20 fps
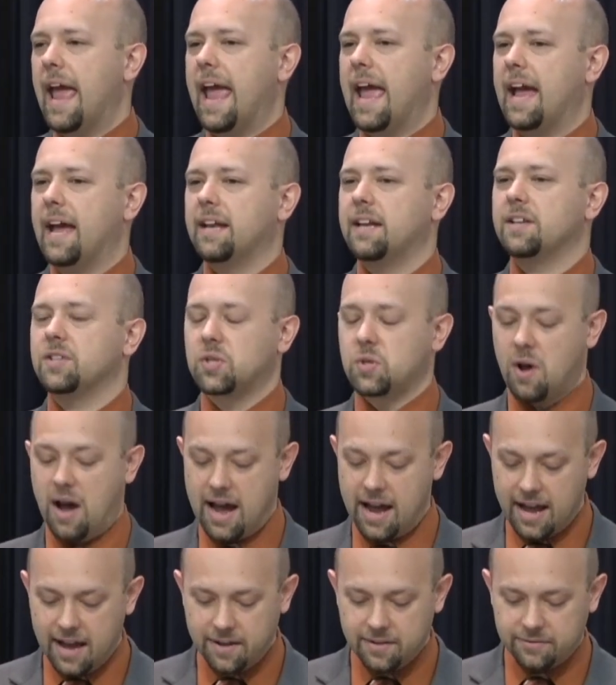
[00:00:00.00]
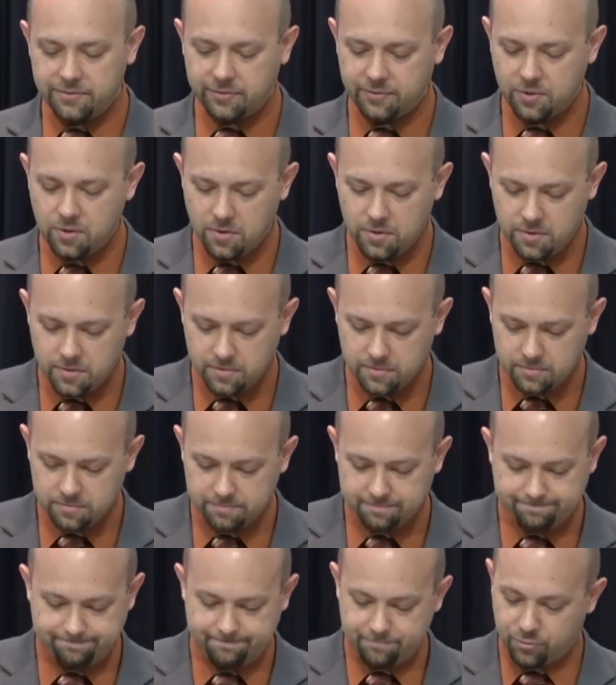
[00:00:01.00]
And so I have
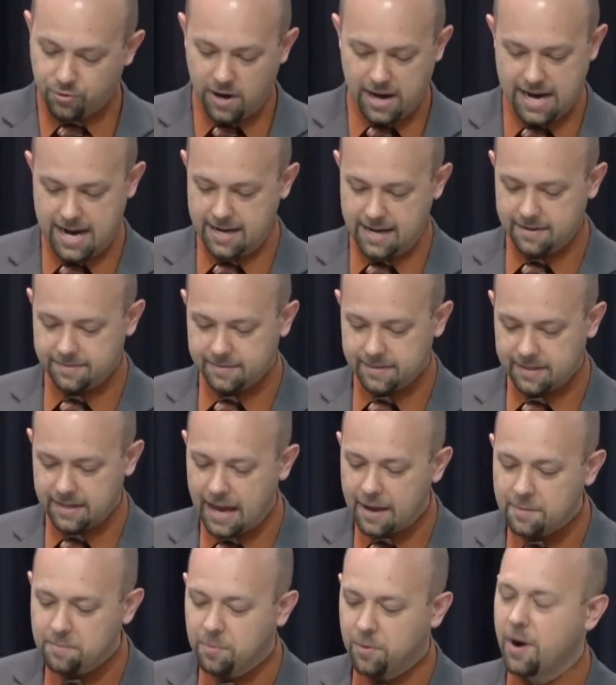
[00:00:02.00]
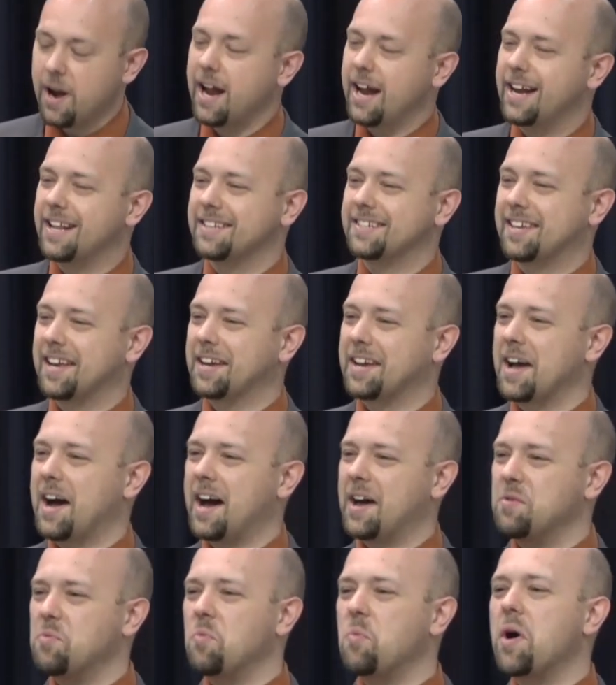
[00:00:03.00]
prayed and prayed and said,
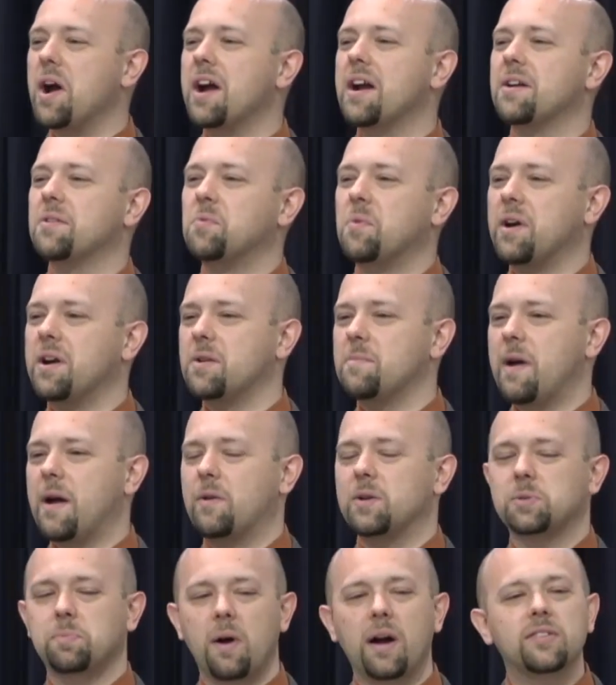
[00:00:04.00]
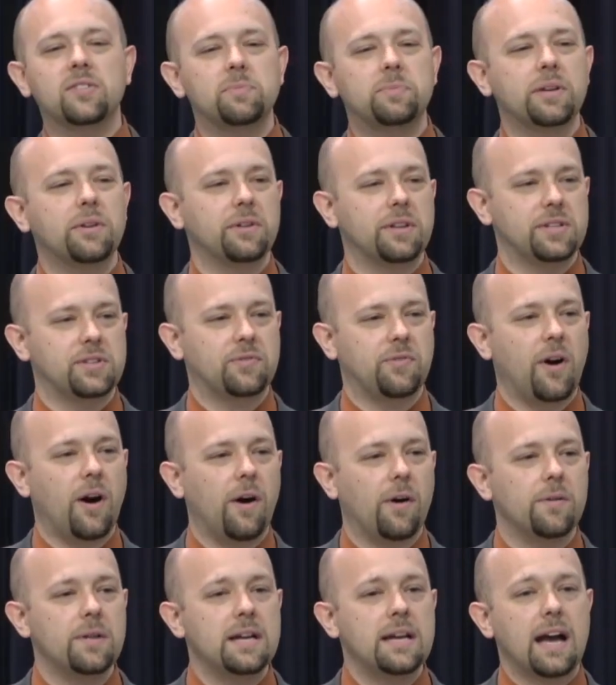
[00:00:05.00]
God, where, where do my responsibilities
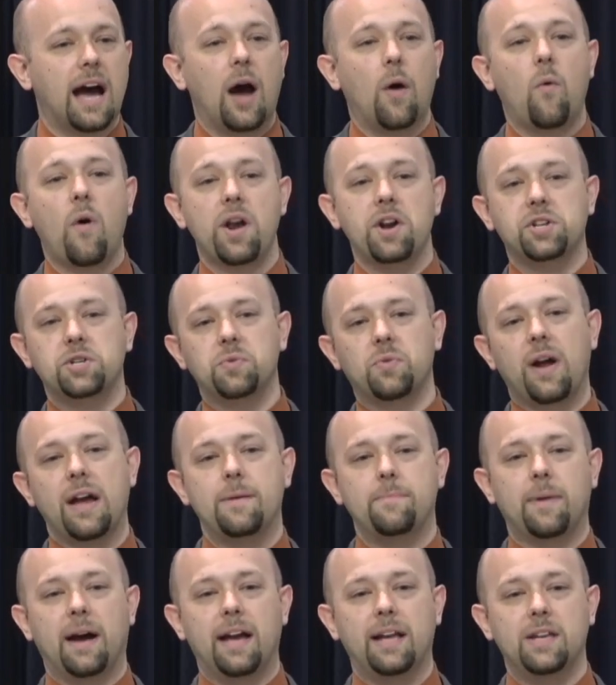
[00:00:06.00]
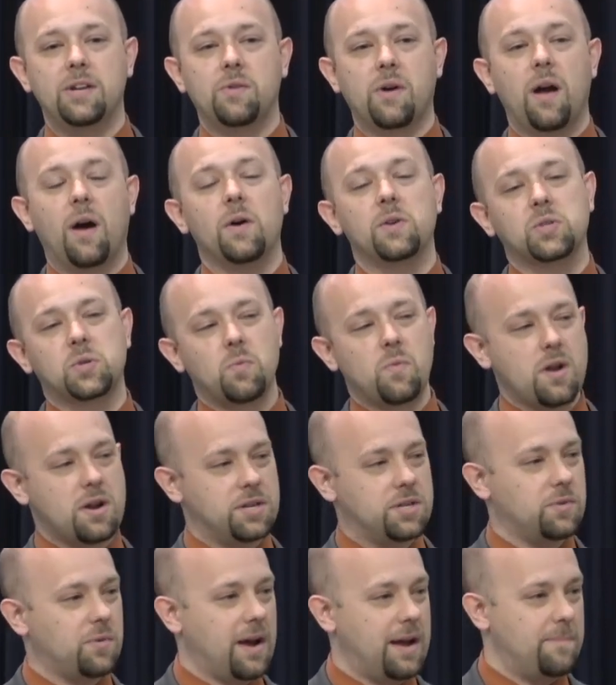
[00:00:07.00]
fall? I want to do right by you. I also want
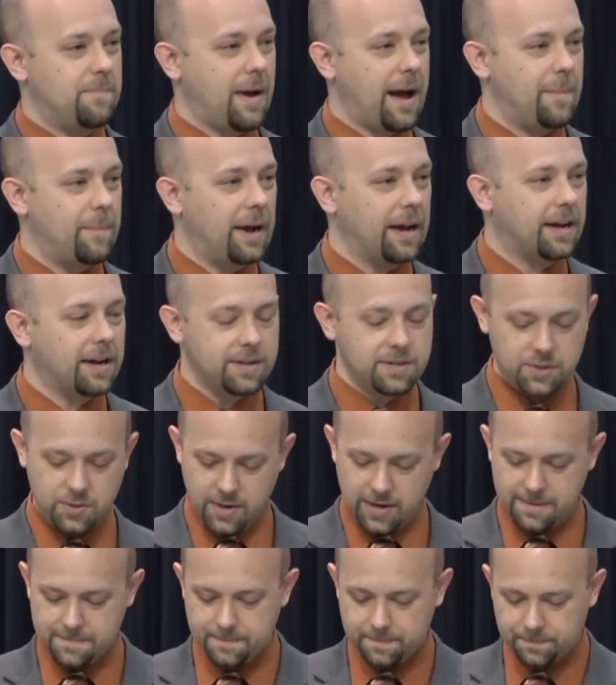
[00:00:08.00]
to do right by my country.